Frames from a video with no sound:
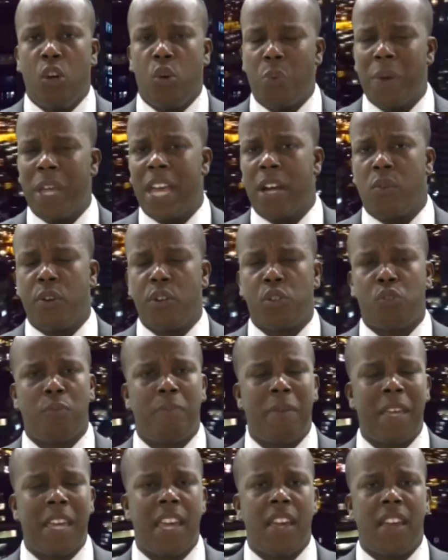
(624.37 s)
We are going to
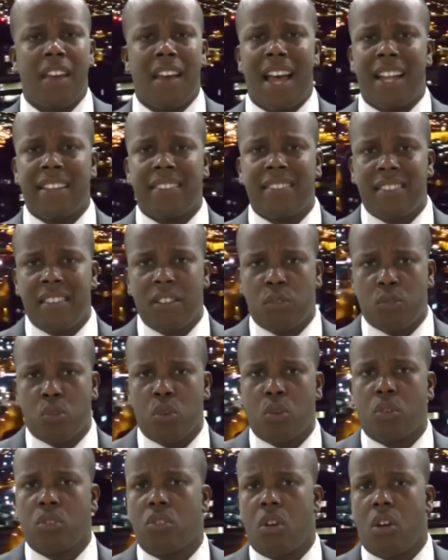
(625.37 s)
be here at 6
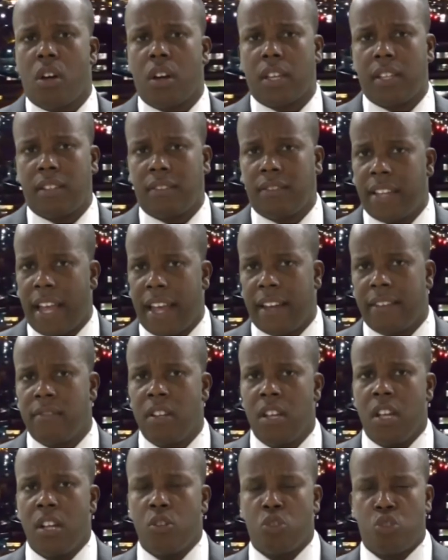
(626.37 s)
o'clock, 10,
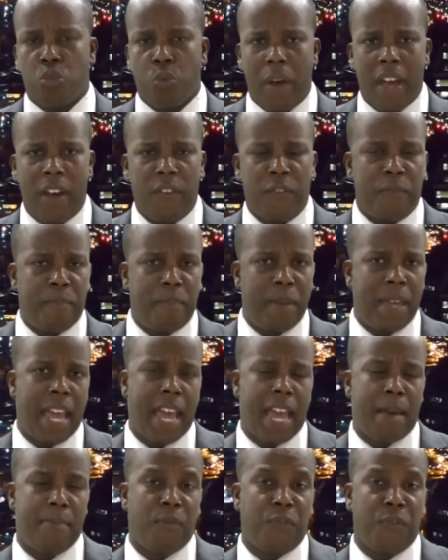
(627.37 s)
12
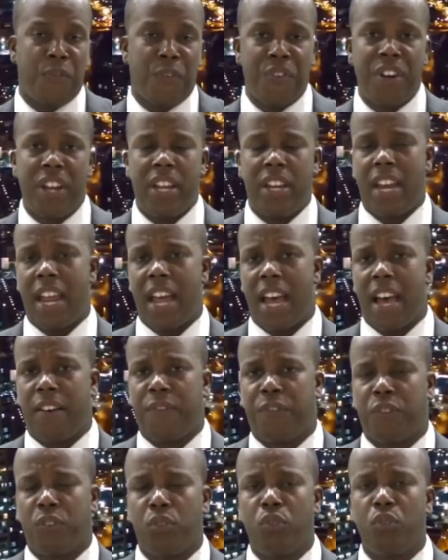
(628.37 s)
p.m., 3 in the
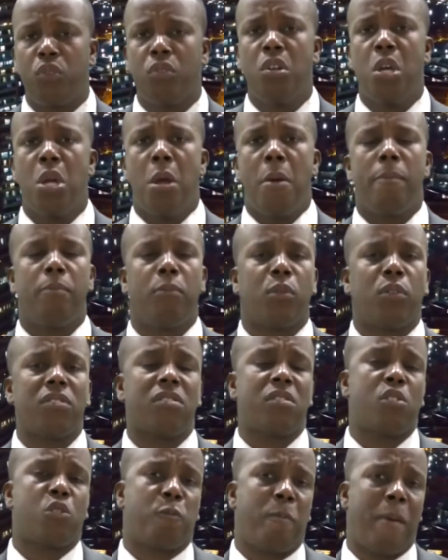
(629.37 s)
afternoon,
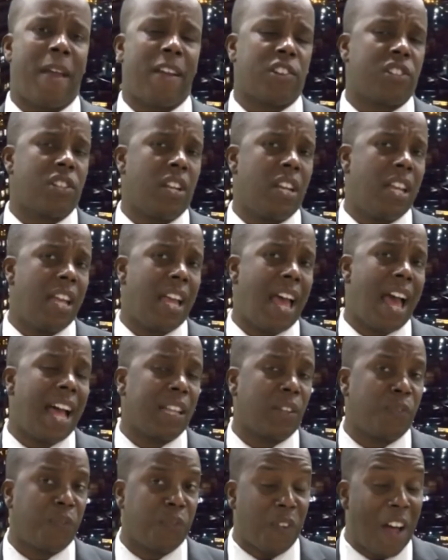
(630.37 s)
most especially
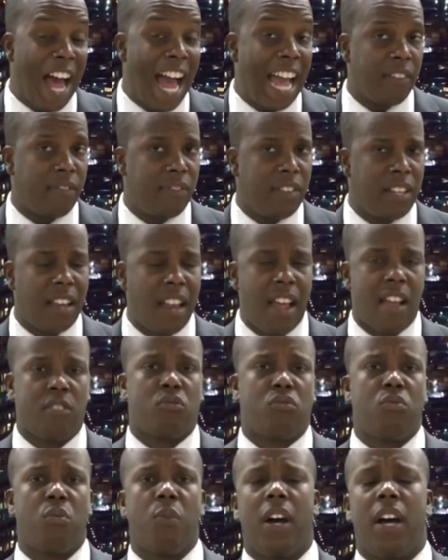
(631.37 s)
at 5. The
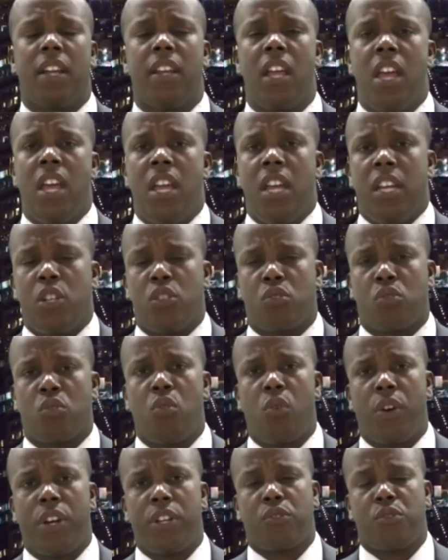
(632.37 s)
last one is
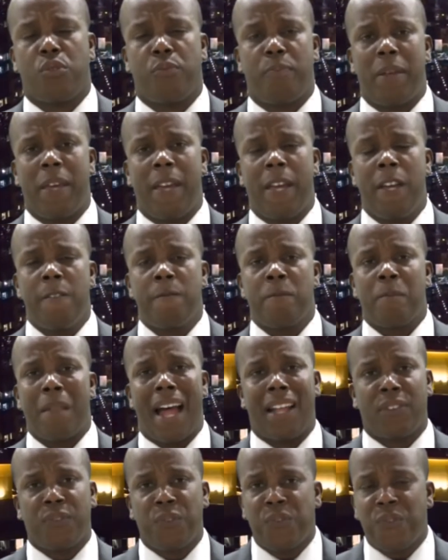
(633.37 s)
going to be
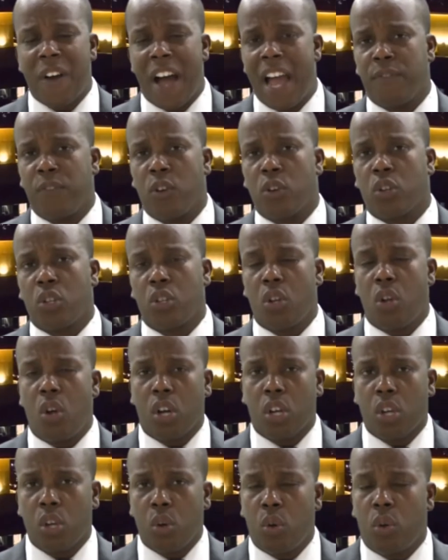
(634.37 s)
at 5
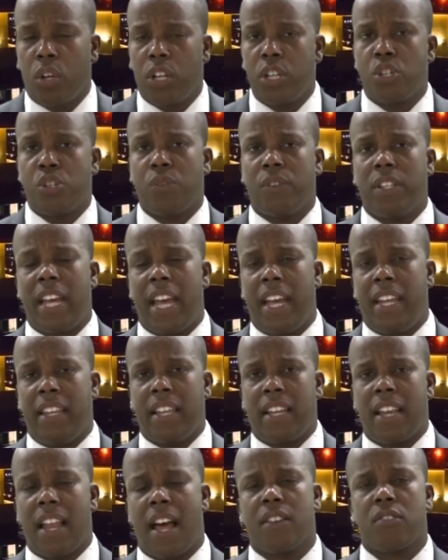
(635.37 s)
o'clock only today.
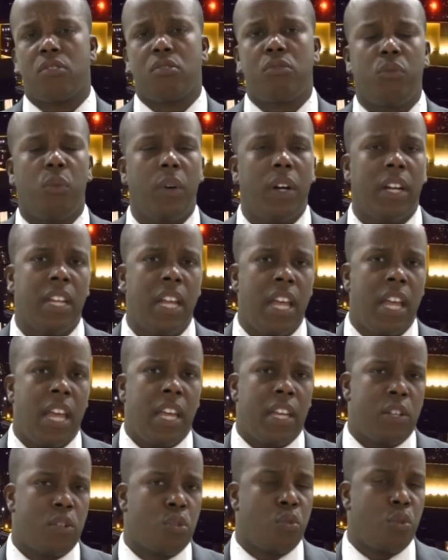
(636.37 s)
The last one
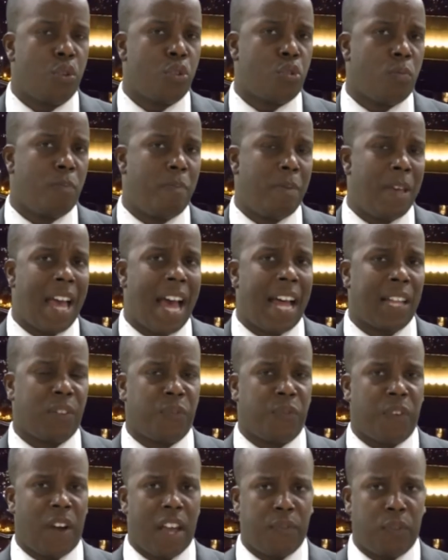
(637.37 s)
is going to be at
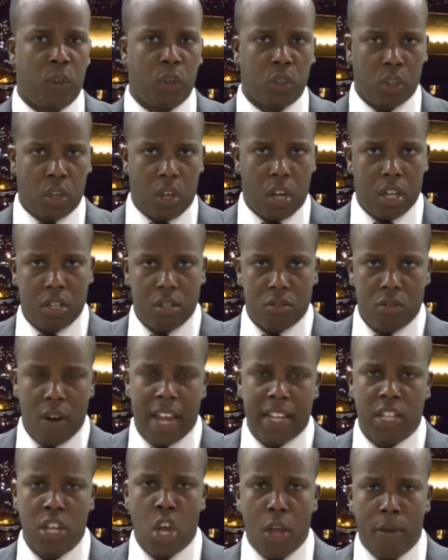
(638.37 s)
5 o'clock,
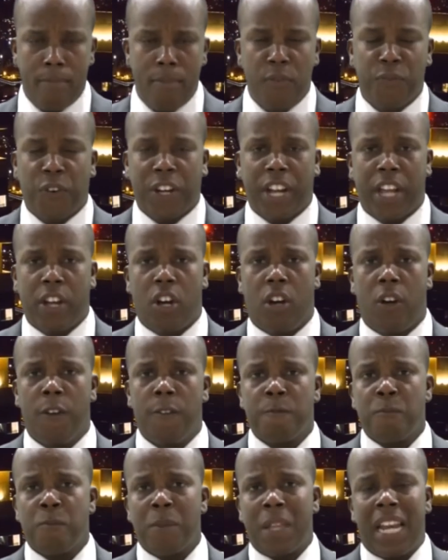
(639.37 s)
right? Before I go,
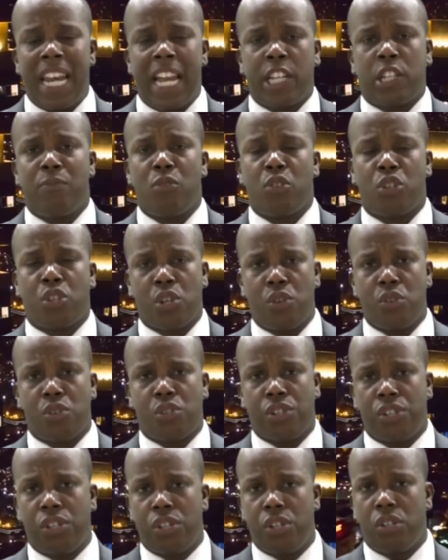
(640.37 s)
let me show
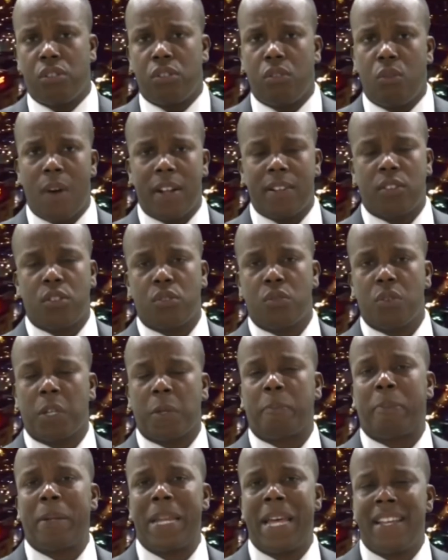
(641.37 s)
to you what took
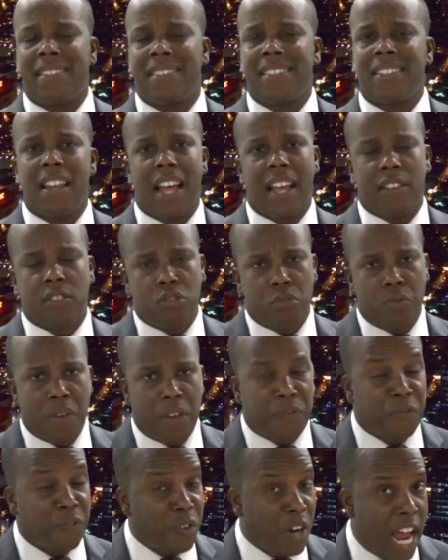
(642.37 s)
place last
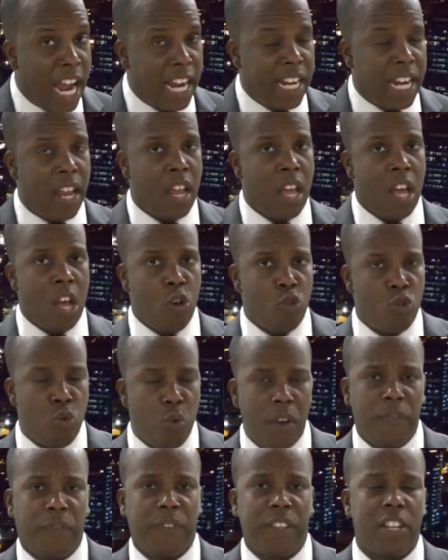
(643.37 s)
week, Friday,
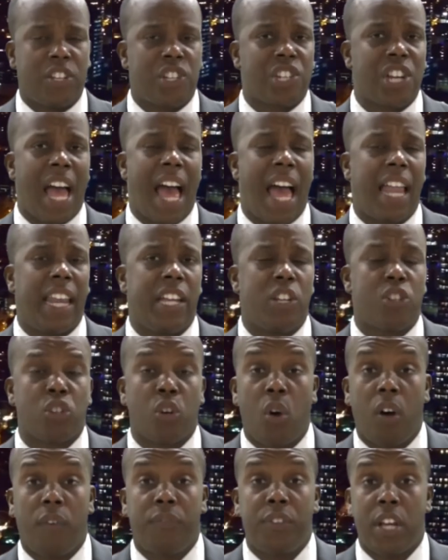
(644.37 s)
with the challenge
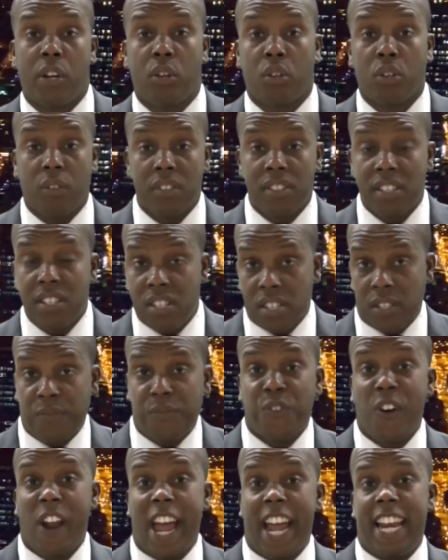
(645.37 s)
of the cross. And this
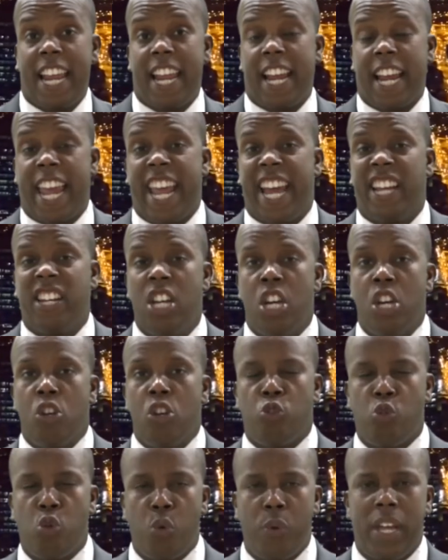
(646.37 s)
Friday again,
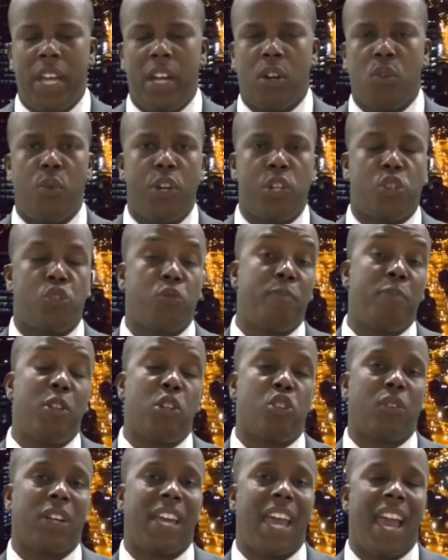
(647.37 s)
we are going to be
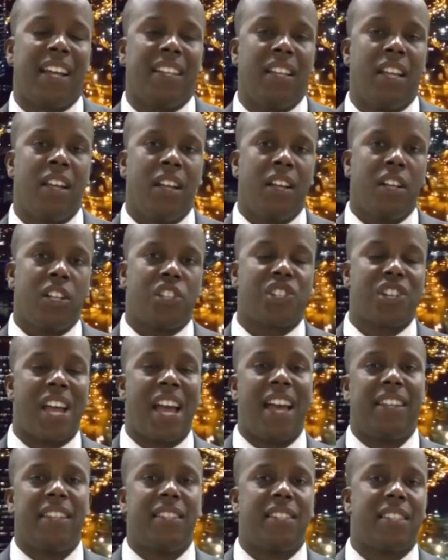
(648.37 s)
together
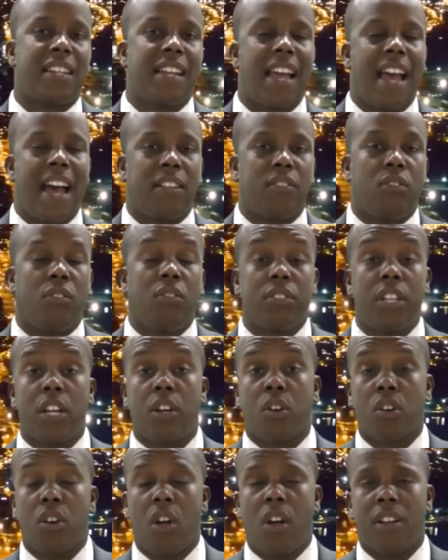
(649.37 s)
Challenge God on the
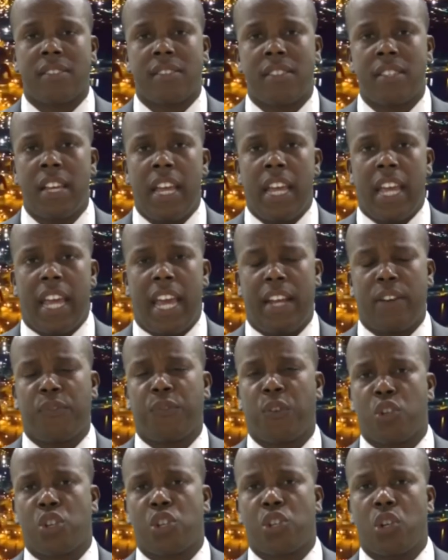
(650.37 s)
cross, and
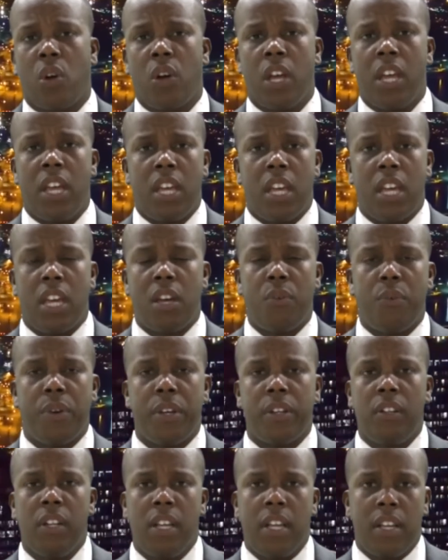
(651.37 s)
for sure He
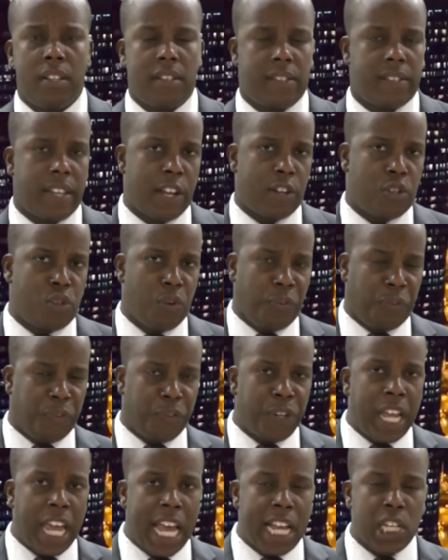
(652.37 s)
will set you
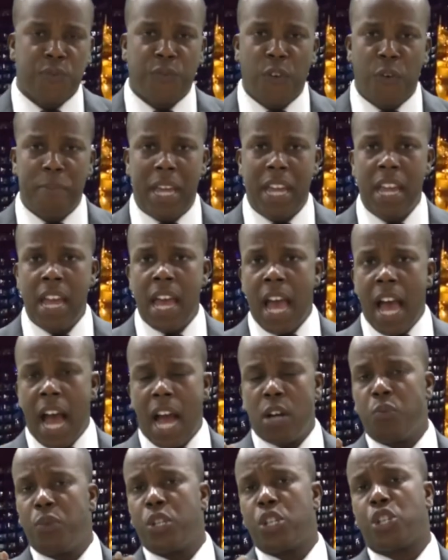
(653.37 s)
free. As for me,
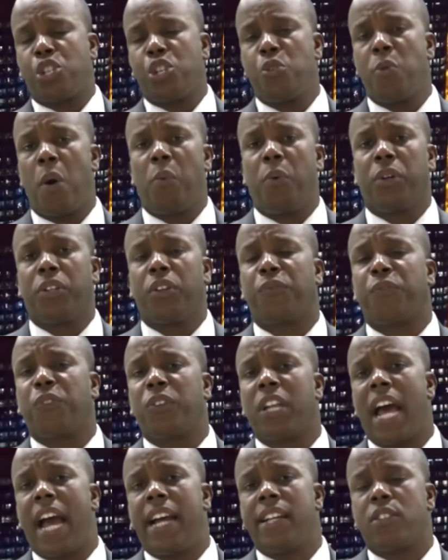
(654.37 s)
I wish you a wonderful
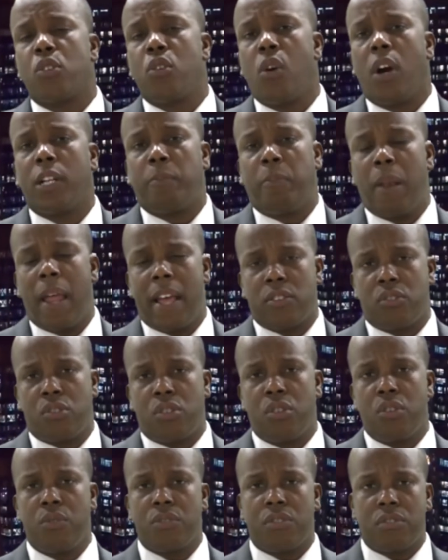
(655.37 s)
night. God
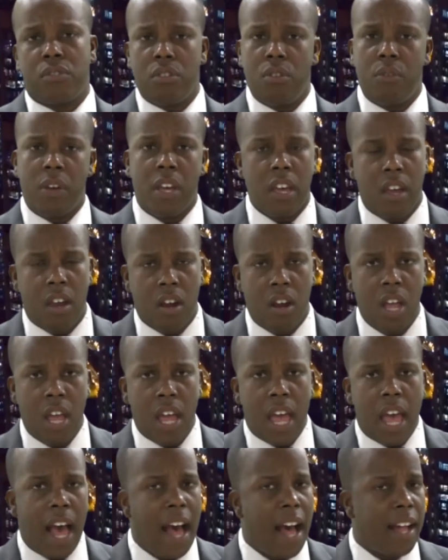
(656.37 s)
bless you. See you here
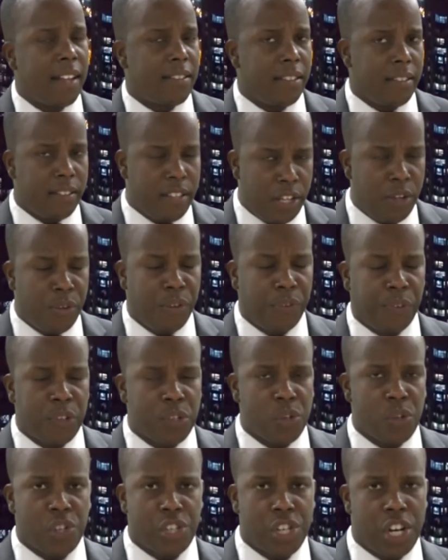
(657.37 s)
at the
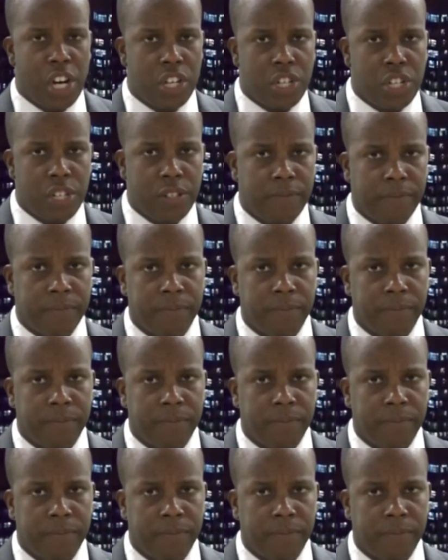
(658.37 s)
Universal Church.